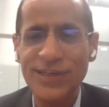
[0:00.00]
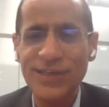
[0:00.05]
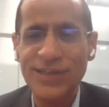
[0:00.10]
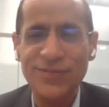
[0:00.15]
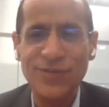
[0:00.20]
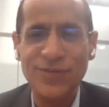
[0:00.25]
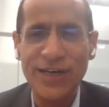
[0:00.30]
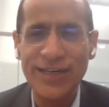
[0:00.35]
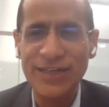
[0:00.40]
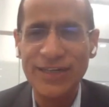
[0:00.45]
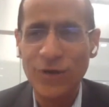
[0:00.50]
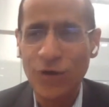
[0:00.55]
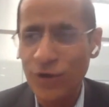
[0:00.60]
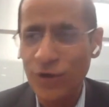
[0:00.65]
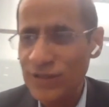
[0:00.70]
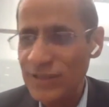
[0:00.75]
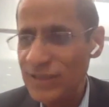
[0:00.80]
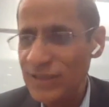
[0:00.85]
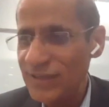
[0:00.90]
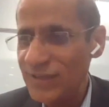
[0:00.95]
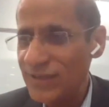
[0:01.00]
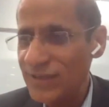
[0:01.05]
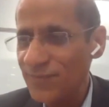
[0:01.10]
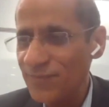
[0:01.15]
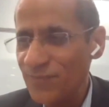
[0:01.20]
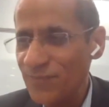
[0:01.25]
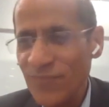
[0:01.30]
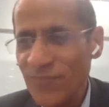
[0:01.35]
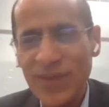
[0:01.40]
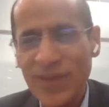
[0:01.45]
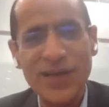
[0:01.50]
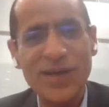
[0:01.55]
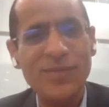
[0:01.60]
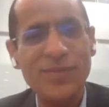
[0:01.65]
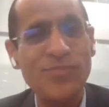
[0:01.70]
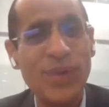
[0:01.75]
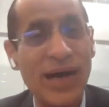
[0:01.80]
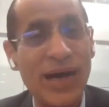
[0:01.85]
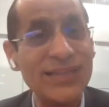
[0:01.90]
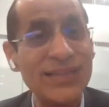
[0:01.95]
invite all the
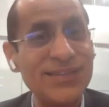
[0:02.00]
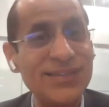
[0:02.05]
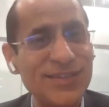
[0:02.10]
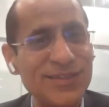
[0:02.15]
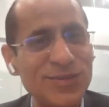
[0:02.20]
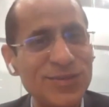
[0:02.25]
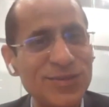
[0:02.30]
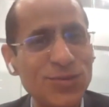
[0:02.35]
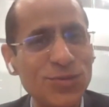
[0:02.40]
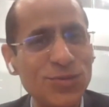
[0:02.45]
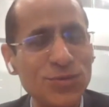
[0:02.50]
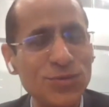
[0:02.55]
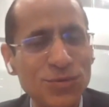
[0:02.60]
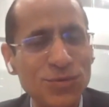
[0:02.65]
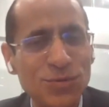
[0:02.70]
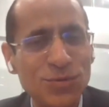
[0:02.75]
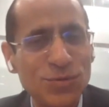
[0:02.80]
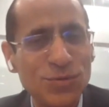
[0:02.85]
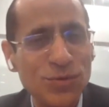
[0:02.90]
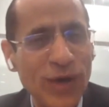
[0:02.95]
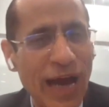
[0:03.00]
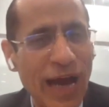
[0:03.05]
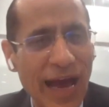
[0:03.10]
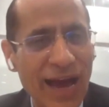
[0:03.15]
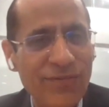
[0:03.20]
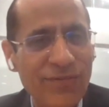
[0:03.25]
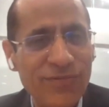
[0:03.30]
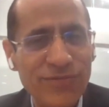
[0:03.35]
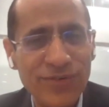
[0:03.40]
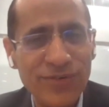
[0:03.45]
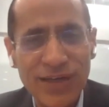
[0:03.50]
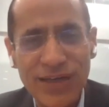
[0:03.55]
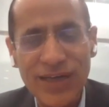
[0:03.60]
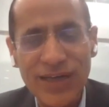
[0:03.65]
partners who have